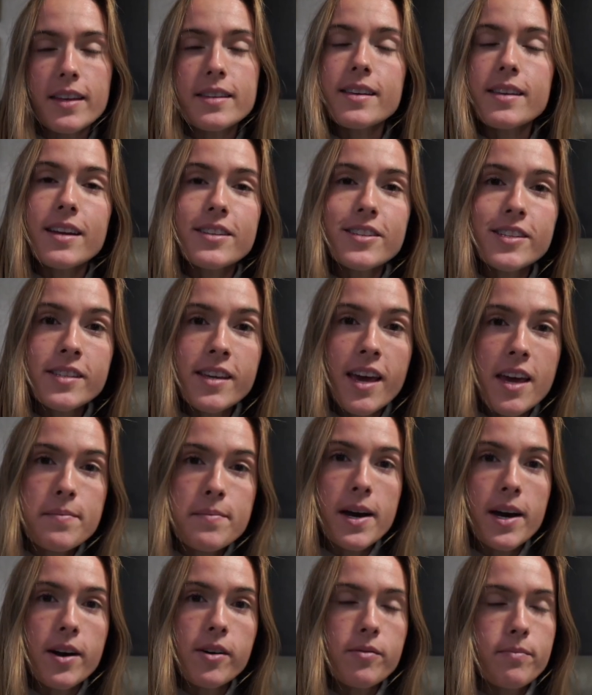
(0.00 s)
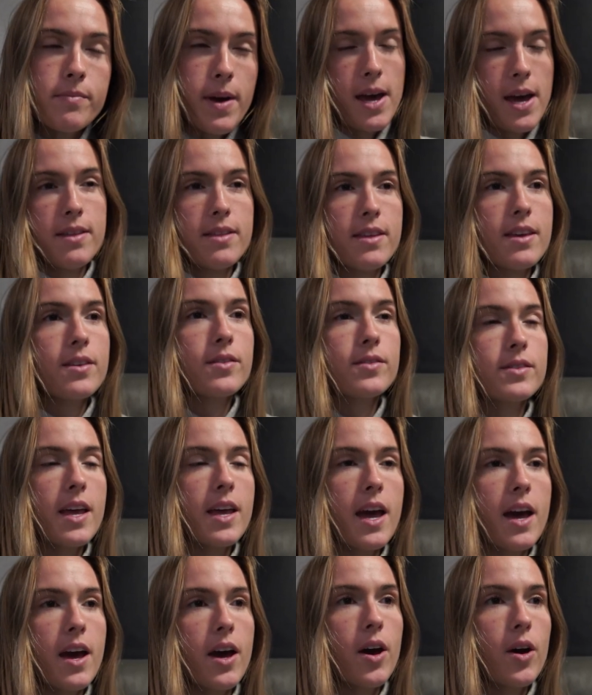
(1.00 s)
The sun just came out. Matthew's
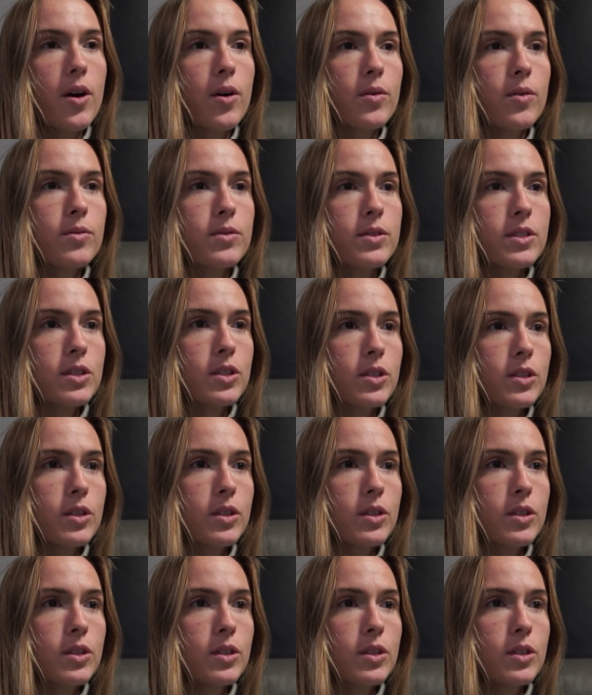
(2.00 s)
out